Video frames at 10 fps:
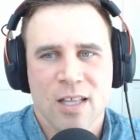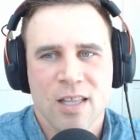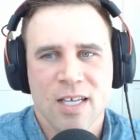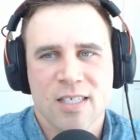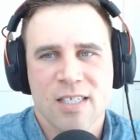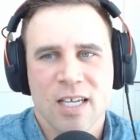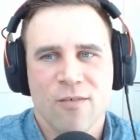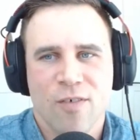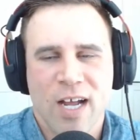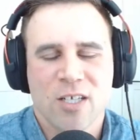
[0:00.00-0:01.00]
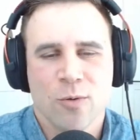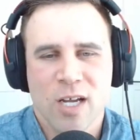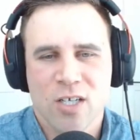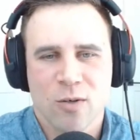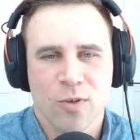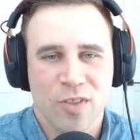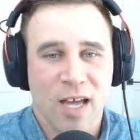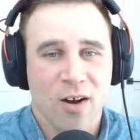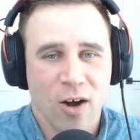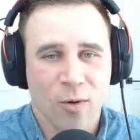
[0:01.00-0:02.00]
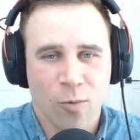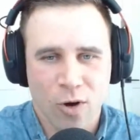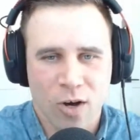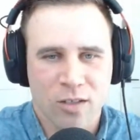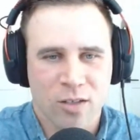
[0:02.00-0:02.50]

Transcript: this infatuation with that hard work,